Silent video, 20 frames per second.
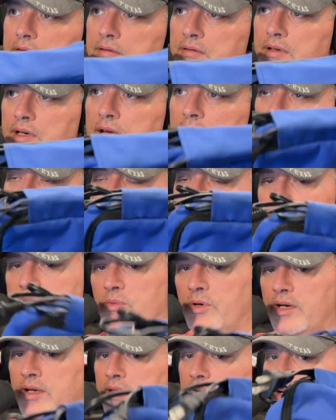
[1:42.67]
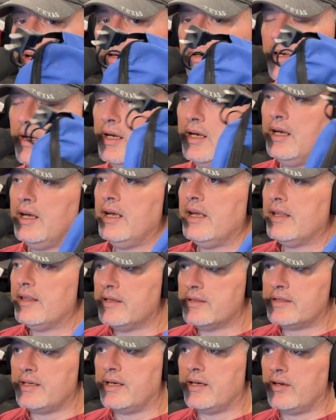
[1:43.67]
kind of tucks away in there.
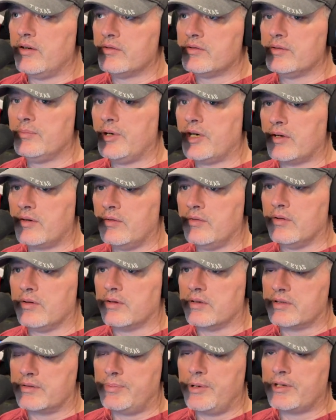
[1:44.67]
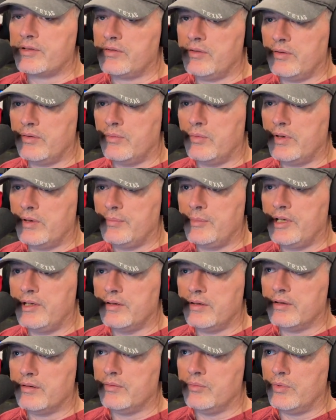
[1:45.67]
This thing goes in my cooler, especially with me
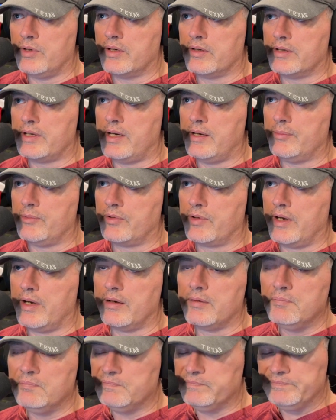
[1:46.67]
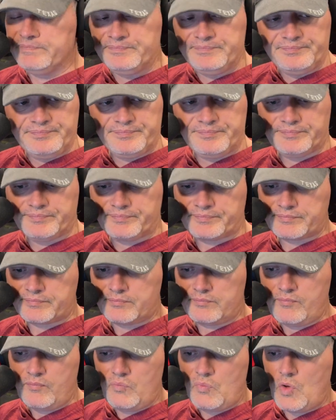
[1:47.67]
during the winter time, okay?
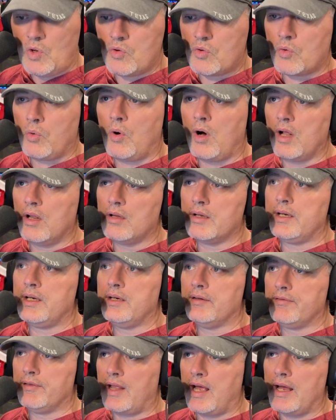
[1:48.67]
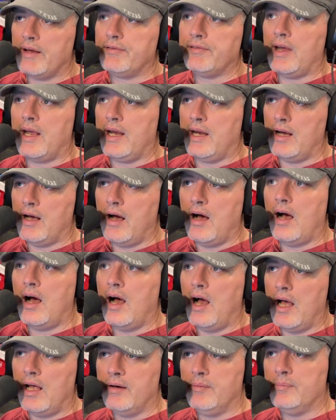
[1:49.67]
Quality of life, a
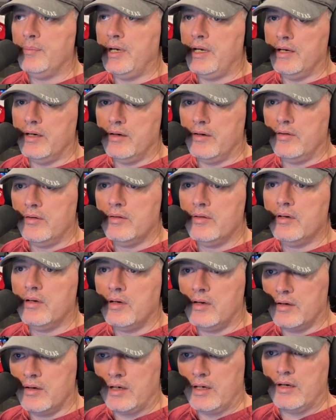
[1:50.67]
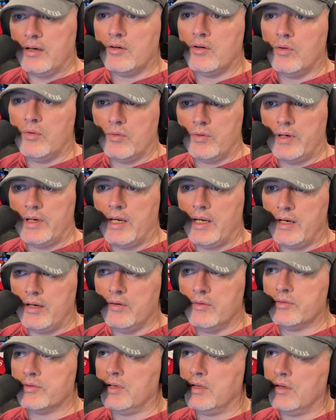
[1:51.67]
hot meal on a cold day
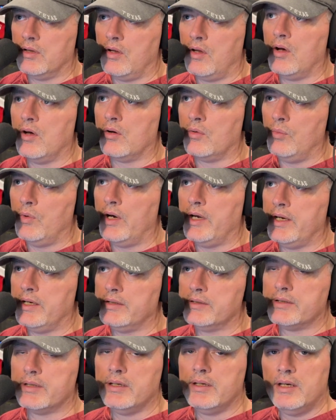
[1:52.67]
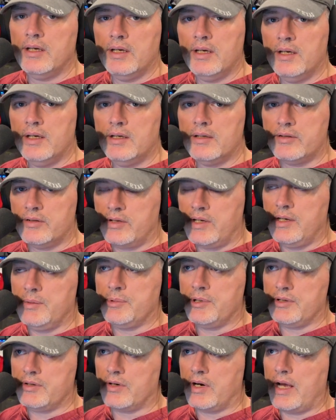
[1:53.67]
goes a long ways to
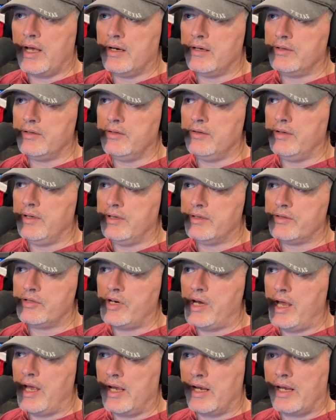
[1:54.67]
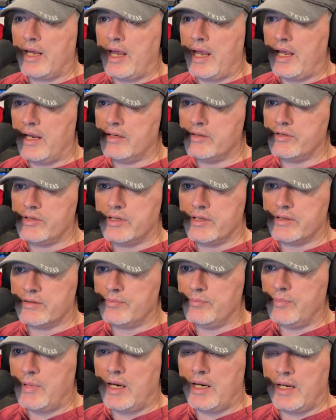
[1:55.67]
keeping your attitude in check and just
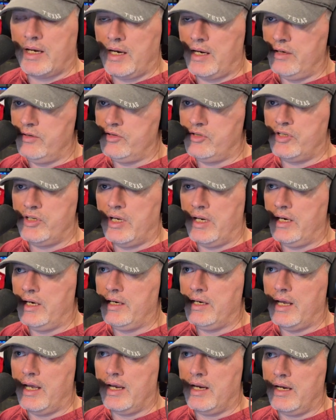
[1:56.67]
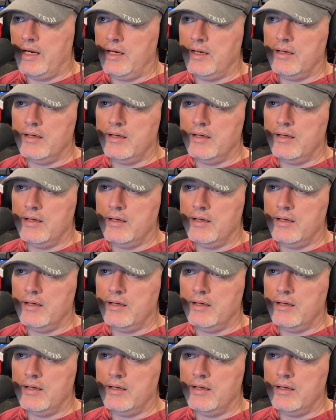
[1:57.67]
making a shitty day